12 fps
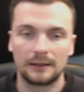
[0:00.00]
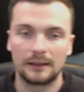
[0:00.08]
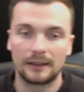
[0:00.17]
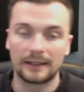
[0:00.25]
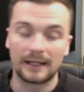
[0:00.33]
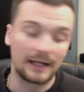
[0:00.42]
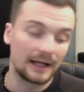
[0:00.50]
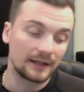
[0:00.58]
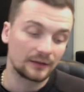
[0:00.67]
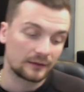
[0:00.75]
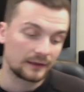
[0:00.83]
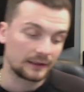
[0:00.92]
And I
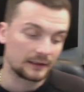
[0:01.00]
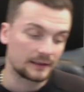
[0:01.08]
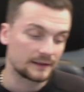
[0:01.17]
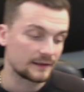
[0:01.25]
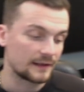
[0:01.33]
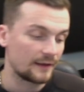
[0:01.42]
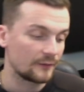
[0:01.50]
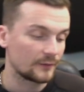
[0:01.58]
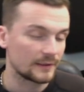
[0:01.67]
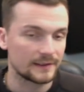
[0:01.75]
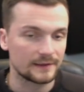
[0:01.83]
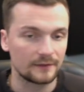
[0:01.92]
don't think, because everybody
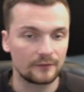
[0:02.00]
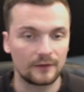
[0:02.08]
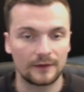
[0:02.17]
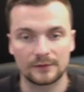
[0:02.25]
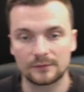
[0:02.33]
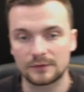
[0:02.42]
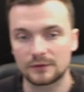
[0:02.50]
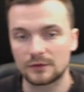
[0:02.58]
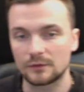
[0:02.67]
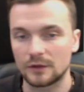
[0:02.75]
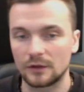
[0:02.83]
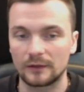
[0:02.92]
says that 5
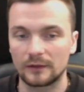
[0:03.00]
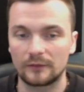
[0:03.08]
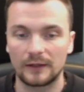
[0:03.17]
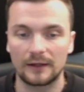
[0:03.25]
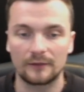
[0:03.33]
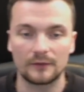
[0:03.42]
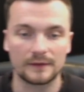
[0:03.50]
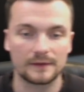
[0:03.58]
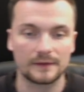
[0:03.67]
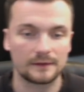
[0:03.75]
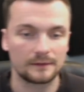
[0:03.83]
substitutes only favours